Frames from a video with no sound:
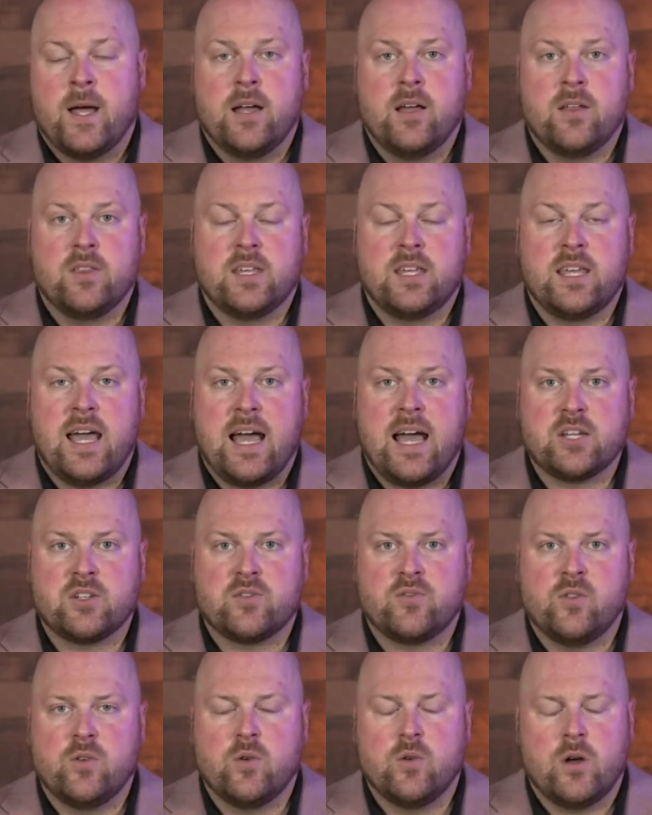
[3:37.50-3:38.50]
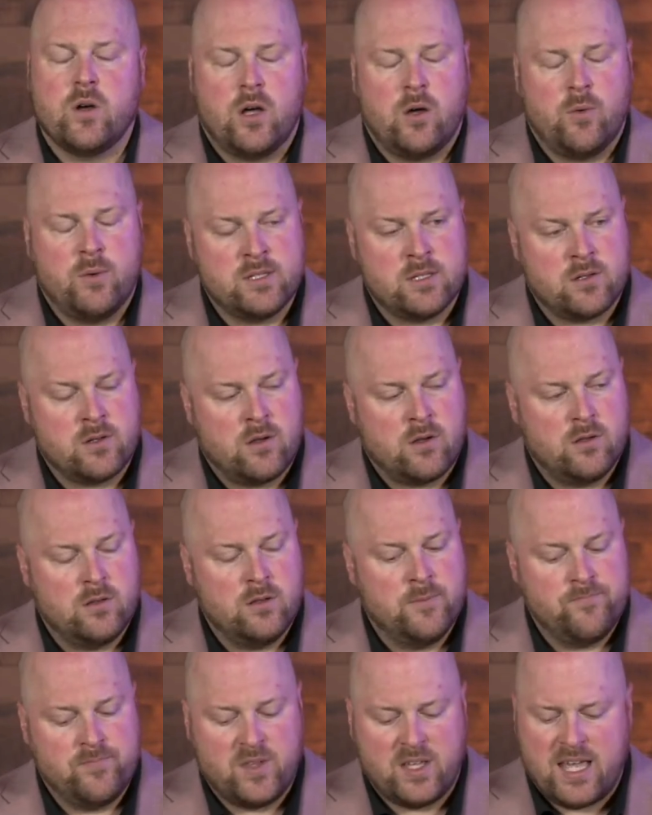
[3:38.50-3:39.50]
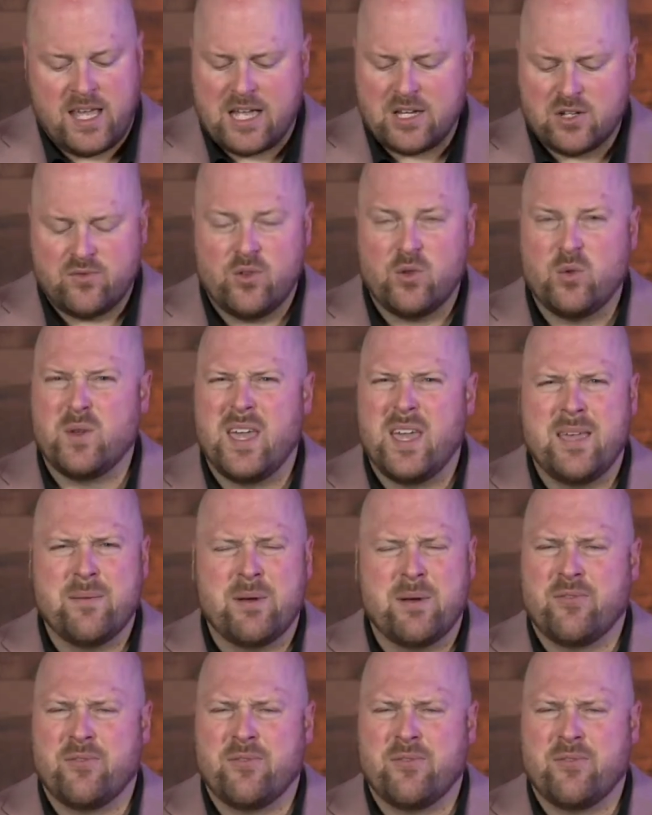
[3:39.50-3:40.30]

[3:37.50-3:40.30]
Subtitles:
The cash flow, what's it called? The cash flow game.